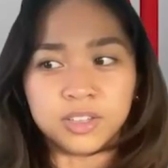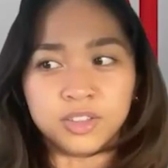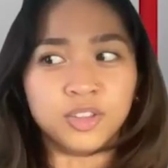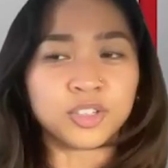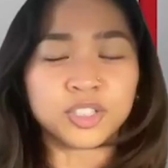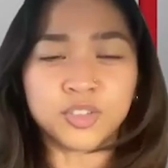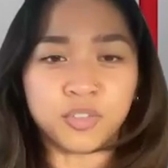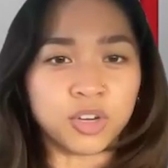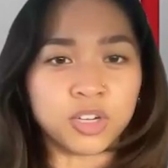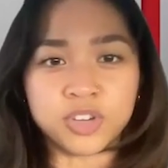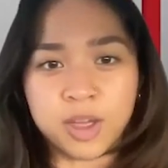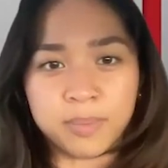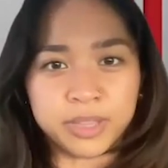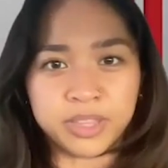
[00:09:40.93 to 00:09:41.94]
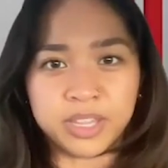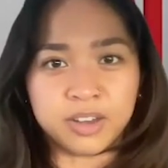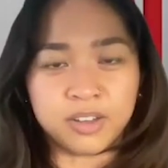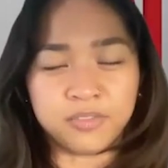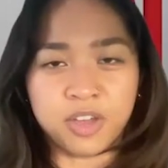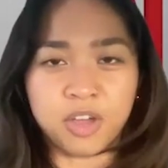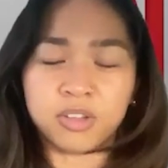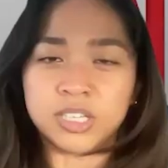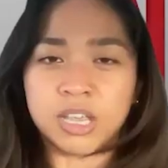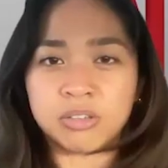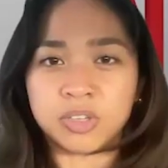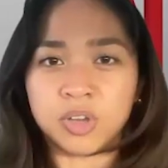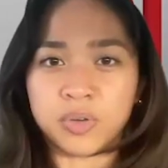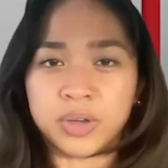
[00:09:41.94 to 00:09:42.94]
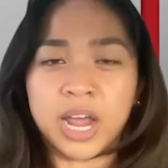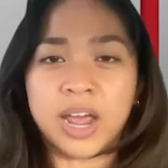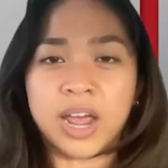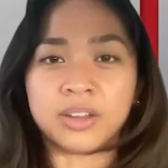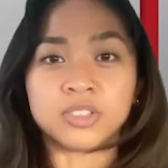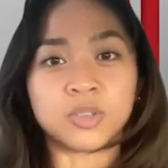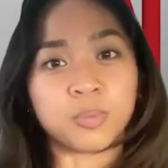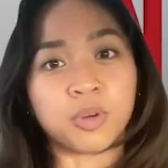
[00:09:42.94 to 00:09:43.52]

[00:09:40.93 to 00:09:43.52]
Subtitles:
looked for a job at the NFL because I was already hired